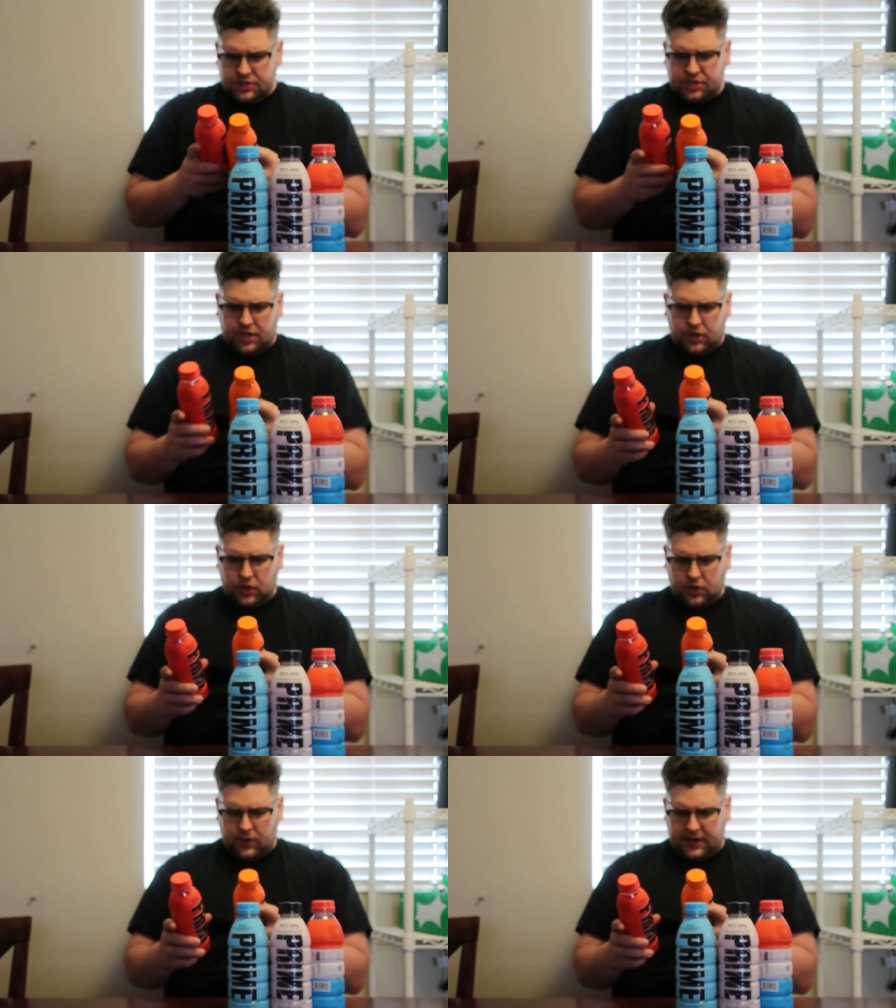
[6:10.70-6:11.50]

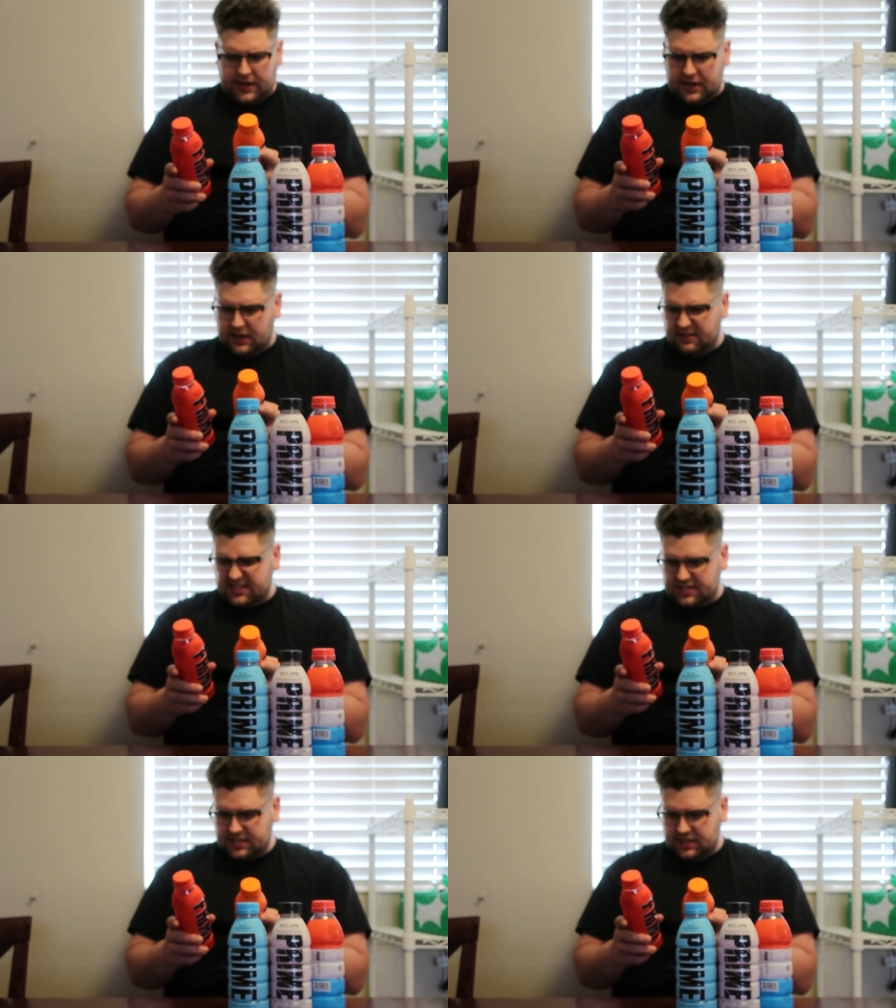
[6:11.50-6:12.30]
So, uh,
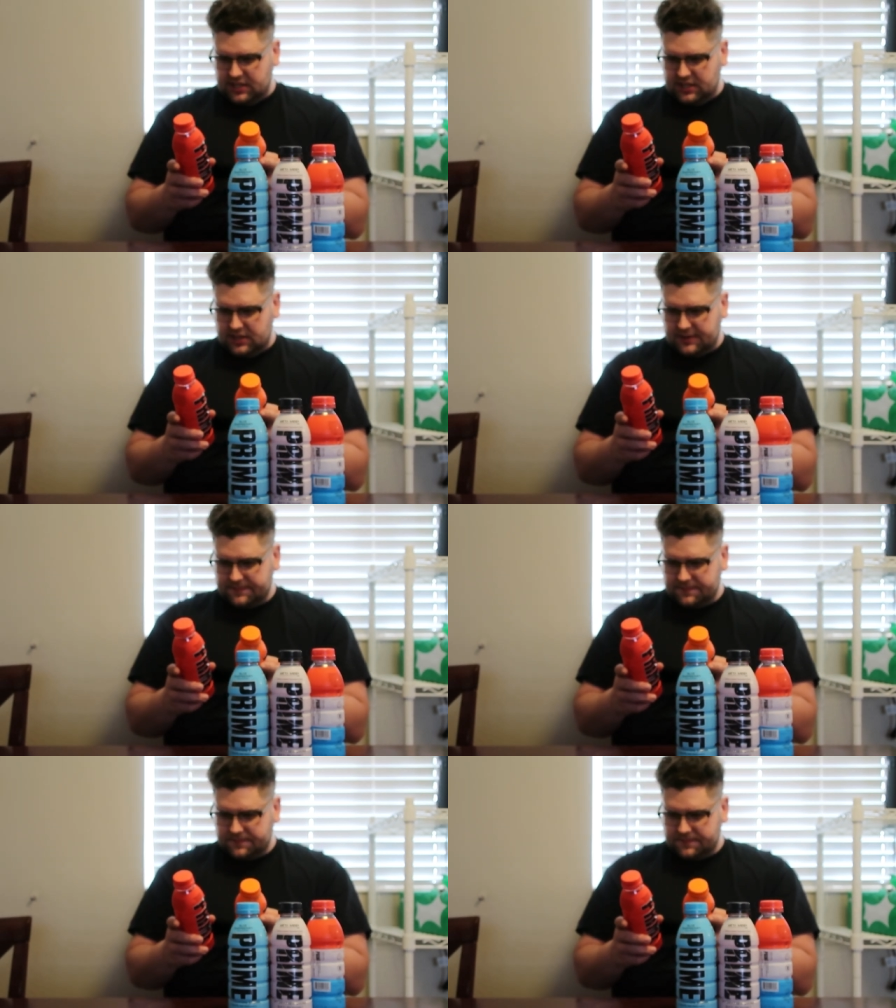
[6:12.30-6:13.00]
let's see.